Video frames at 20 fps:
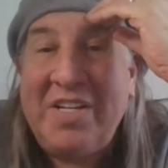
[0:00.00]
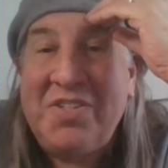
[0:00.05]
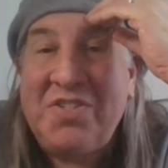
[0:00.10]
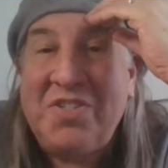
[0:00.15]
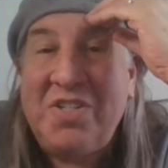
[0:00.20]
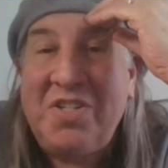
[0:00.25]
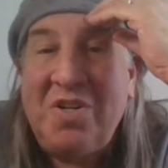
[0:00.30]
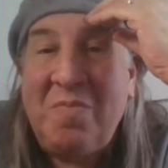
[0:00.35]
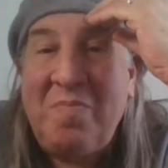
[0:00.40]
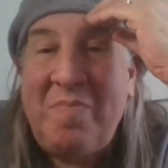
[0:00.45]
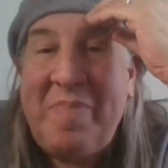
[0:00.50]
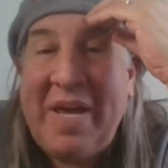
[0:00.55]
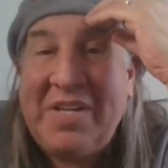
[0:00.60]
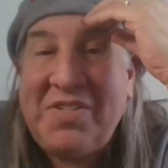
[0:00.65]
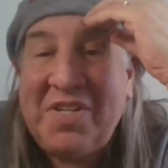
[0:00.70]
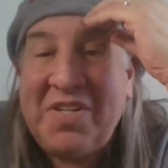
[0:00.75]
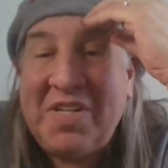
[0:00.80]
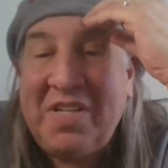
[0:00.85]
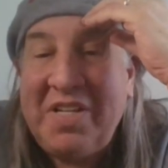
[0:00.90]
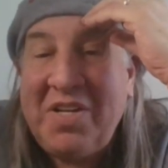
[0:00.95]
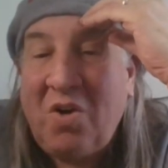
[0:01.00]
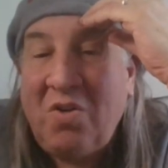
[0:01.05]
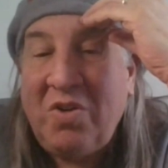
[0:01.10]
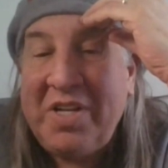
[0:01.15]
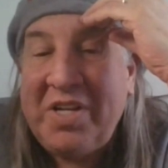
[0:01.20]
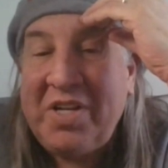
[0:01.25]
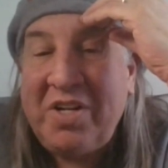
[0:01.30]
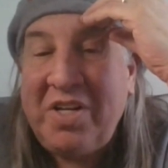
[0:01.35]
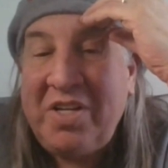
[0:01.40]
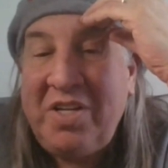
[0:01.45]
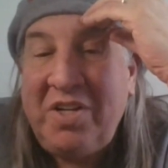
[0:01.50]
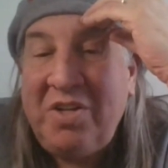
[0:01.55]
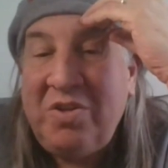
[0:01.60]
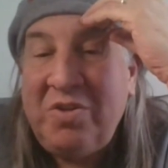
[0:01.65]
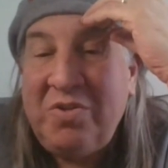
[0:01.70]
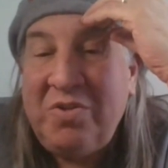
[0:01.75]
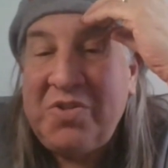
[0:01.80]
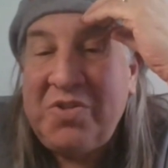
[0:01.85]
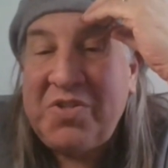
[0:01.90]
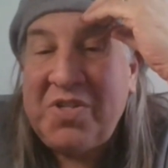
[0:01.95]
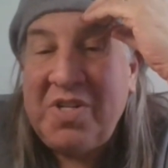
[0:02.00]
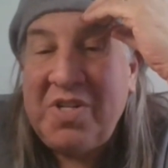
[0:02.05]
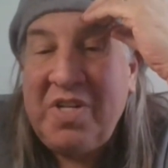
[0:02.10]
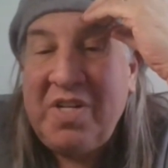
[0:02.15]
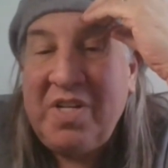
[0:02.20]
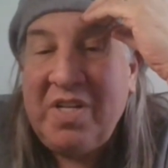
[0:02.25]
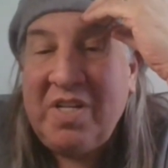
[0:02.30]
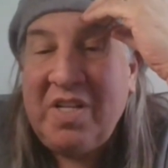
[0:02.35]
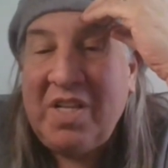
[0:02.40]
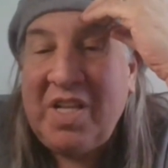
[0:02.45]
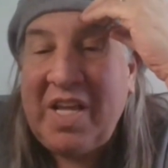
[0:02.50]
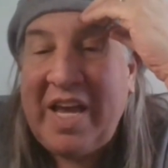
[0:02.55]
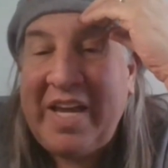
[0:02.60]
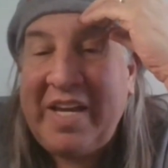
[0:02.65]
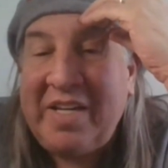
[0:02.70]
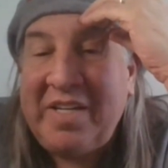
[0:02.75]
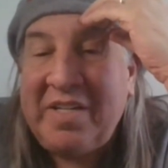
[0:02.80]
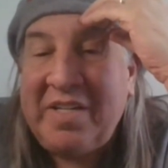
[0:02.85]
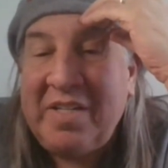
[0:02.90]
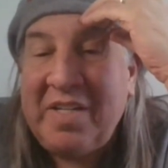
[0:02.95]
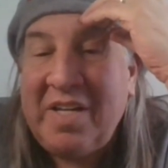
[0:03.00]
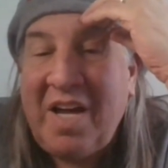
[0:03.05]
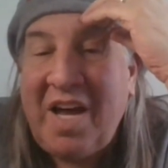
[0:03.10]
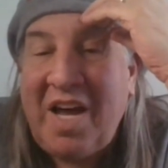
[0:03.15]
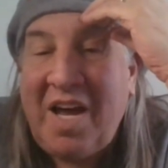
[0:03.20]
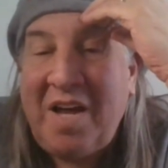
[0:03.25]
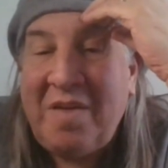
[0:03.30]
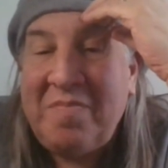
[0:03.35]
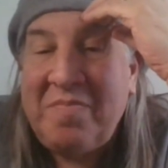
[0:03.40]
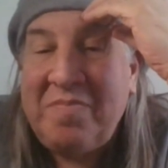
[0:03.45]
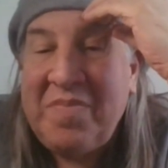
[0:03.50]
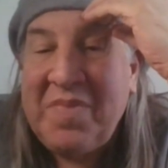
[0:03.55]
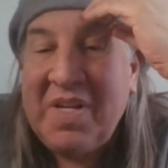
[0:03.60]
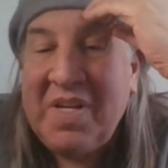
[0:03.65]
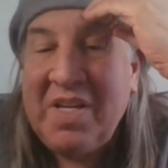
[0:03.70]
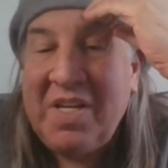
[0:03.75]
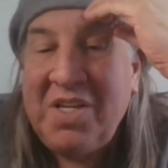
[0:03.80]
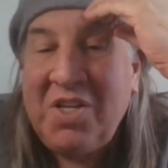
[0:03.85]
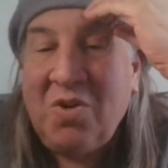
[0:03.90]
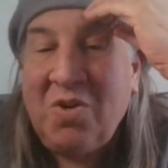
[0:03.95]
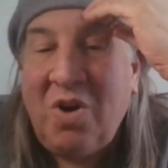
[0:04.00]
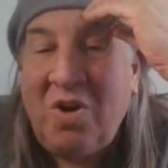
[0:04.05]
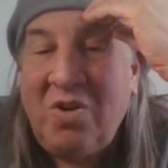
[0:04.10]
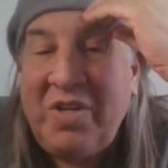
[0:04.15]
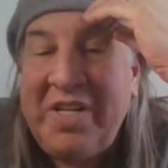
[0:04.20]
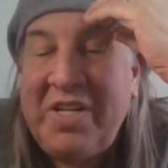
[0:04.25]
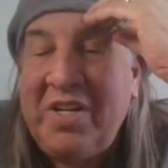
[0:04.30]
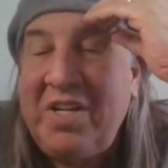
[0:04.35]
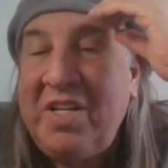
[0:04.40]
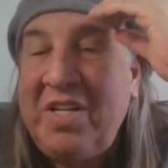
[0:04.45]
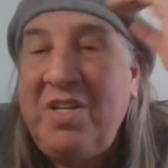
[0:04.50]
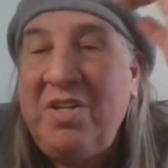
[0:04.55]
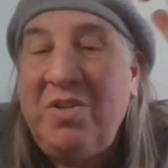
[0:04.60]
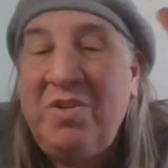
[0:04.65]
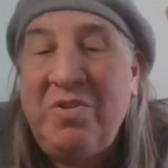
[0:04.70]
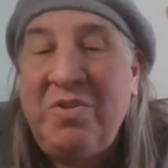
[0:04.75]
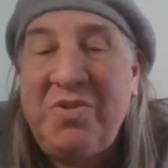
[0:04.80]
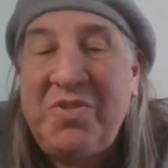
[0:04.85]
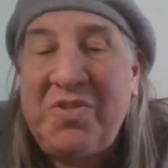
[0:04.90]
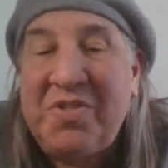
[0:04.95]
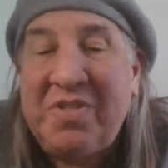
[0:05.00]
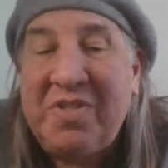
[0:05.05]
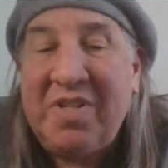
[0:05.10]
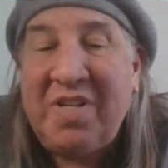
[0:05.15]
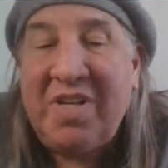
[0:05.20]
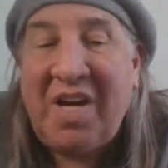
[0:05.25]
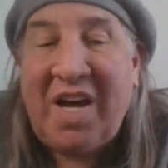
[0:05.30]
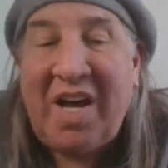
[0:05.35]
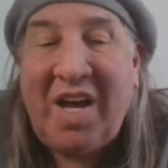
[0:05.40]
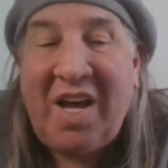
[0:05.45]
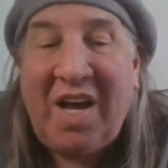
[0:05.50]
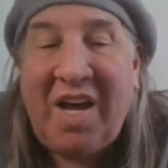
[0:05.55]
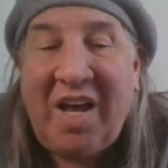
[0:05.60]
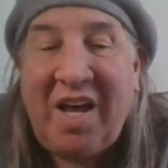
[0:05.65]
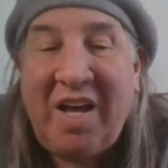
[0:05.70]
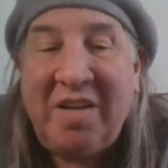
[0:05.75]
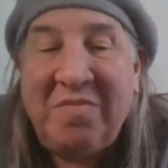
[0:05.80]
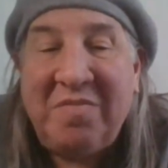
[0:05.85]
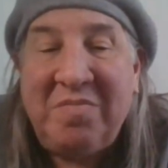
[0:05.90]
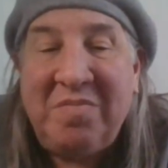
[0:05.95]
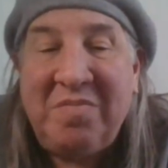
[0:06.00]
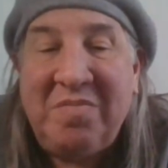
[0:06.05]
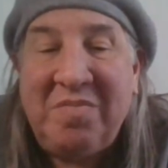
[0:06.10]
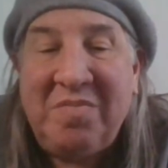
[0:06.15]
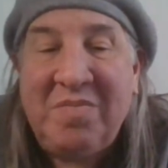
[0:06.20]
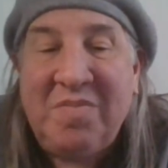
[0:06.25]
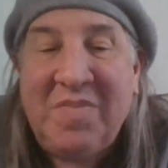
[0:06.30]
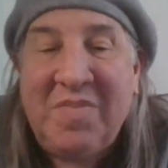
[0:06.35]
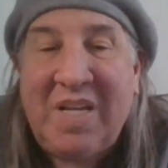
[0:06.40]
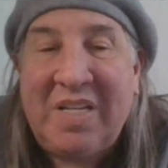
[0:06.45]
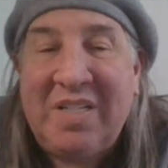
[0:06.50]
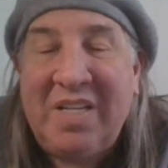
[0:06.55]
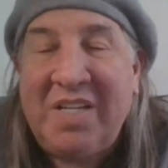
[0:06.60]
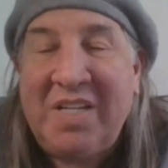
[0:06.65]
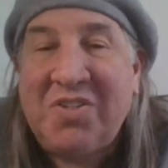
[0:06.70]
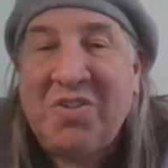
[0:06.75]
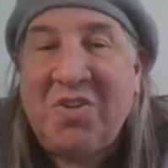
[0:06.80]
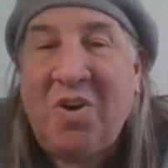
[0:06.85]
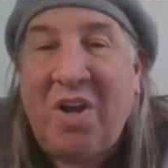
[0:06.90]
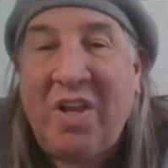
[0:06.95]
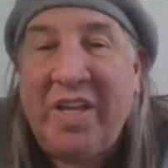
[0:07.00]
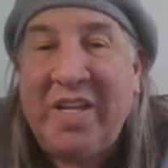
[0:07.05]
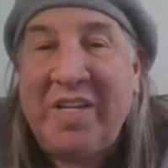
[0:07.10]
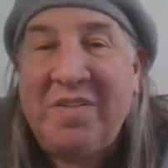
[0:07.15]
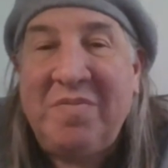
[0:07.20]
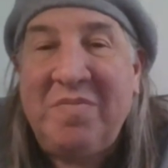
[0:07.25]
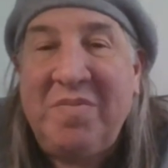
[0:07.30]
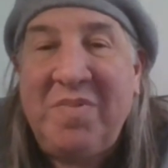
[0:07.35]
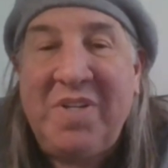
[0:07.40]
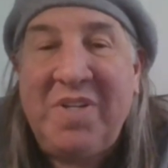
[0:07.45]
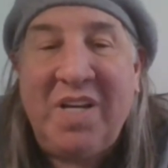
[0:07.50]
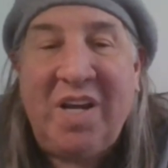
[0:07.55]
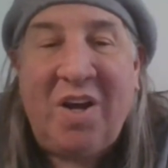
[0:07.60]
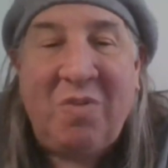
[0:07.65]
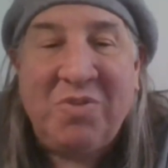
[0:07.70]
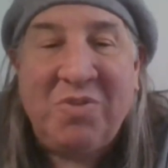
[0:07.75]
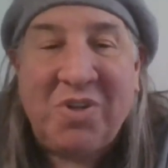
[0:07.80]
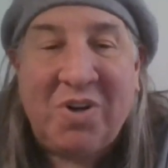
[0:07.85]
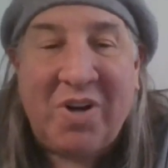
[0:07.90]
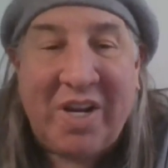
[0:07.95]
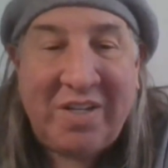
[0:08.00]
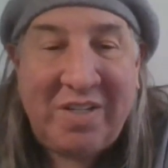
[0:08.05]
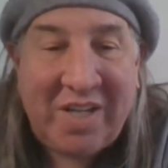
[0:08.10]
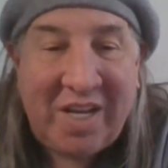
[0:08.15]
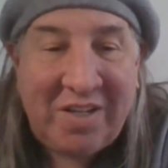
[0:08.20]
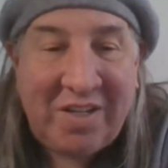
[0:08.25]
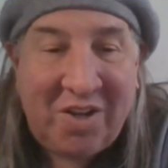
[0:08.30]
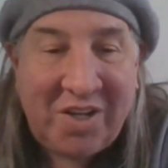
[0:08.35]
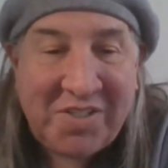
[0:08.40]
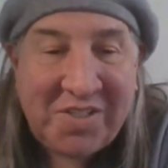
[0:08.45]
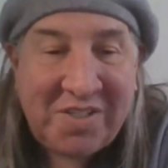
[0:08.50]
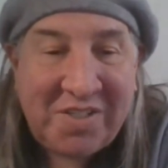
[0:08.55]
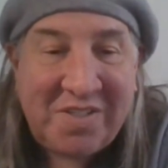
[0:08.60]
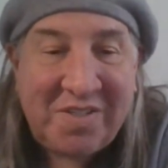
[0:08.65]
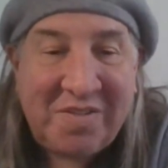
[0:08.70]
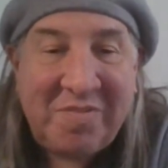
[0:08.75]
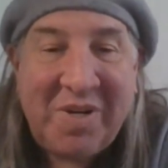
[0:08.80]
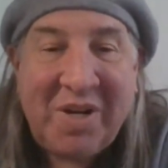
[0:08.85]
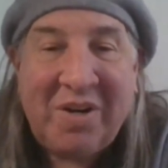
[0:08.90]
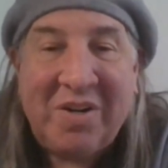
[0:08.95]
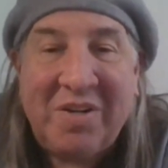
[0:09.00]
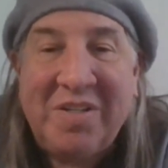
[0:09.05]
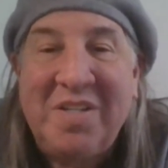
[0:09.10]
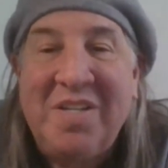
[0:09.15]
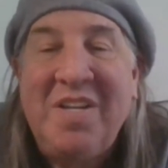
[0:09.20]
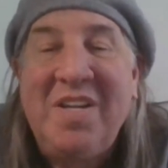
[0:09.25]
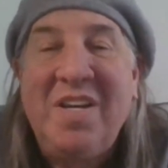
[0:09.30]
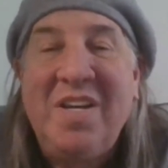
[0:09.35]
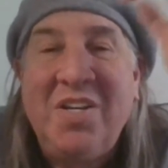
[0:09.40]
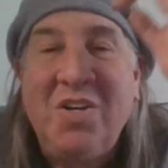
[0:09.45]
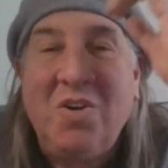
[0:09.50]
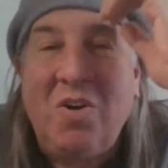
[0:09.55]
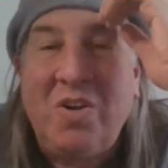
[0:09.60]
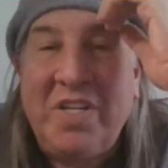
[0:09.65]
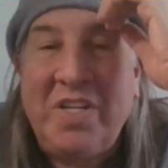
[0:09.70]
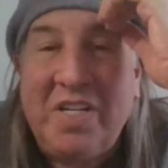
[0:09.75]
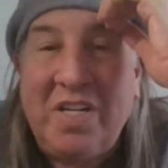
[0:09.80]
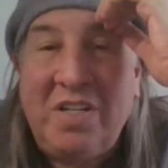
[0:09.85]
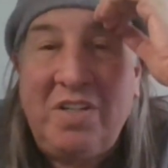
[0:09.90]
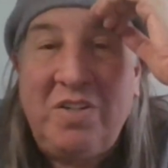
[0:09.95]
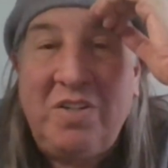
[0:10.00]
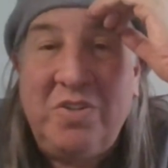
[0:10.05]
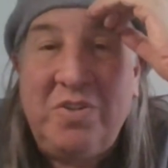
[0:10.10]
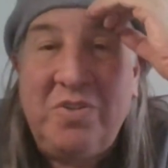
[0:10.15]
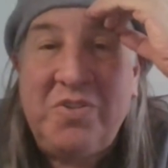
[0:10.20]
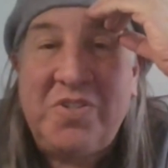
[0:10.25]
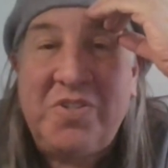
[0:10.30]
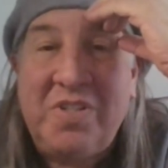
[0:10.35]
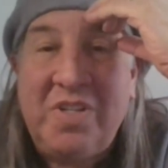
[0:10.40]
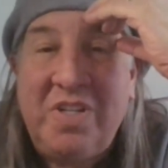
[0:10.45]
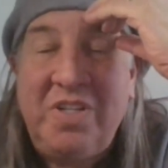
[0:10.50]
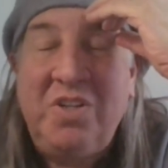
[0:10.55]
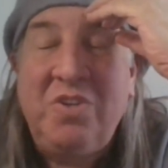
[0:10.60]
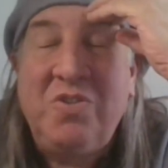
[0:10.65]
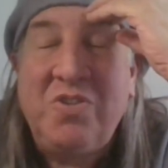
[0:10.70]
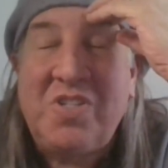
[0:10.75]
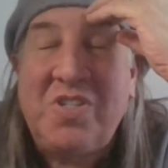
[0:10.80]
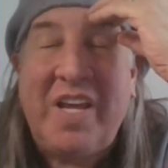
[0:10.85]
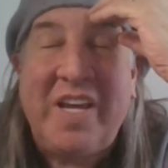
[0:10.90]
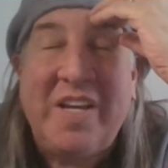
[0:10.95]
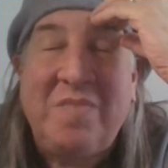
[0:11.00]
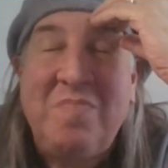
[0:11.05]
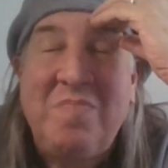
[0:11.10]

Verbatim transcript: is, you're basically only going to use like um, you're only going to use uh, let's call it. I'm oh, sorry, I lost this here. You're only going to lose use like